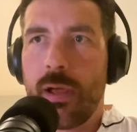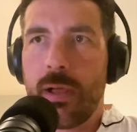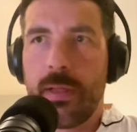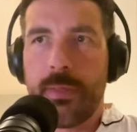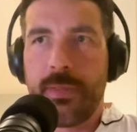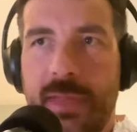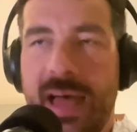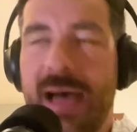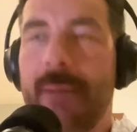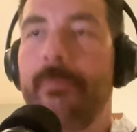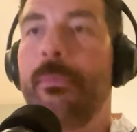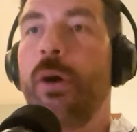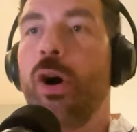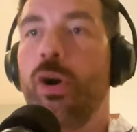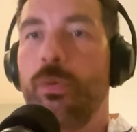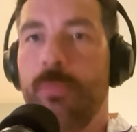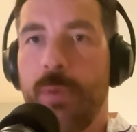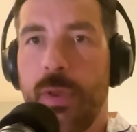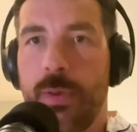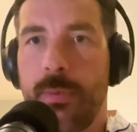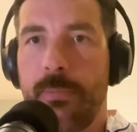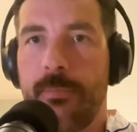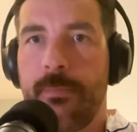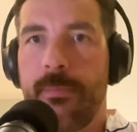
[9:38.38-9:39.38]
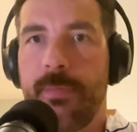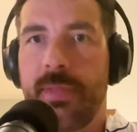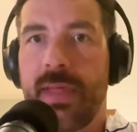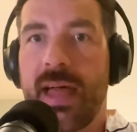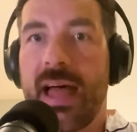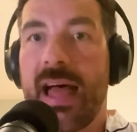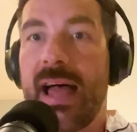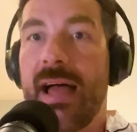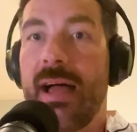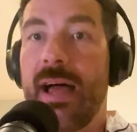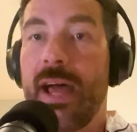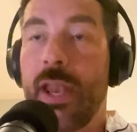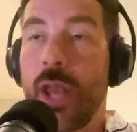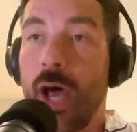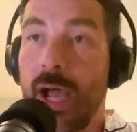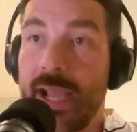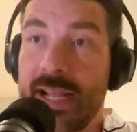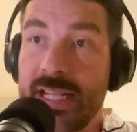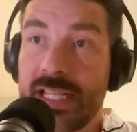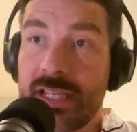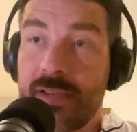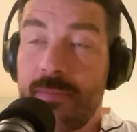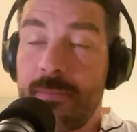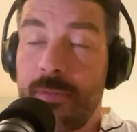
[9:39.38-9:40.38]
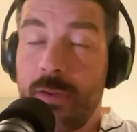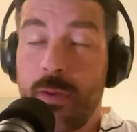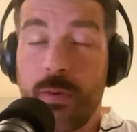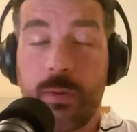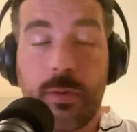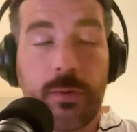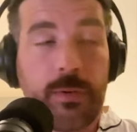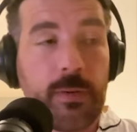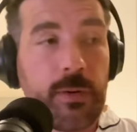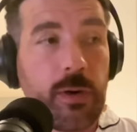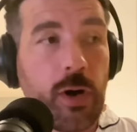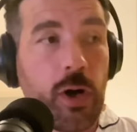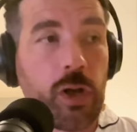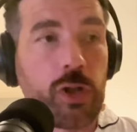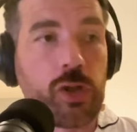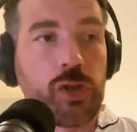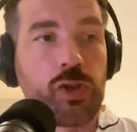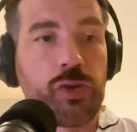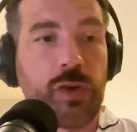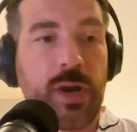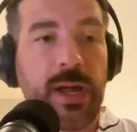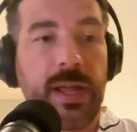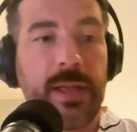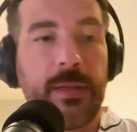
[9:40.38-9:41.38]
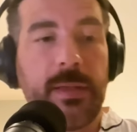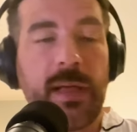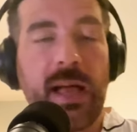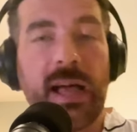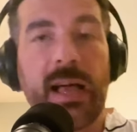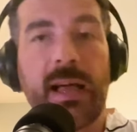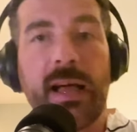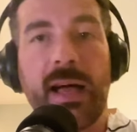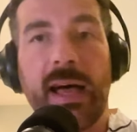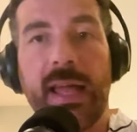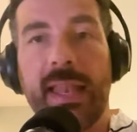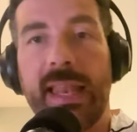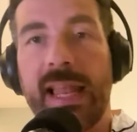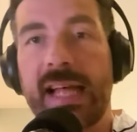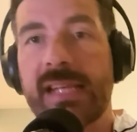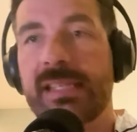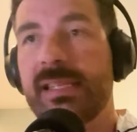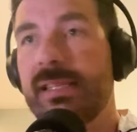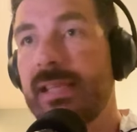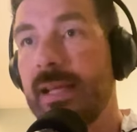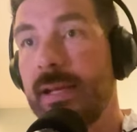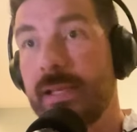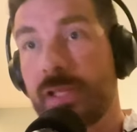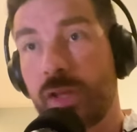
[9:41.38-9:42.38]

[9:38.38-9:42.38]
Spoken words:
that moment there. And I interviewed Andre at Leicester.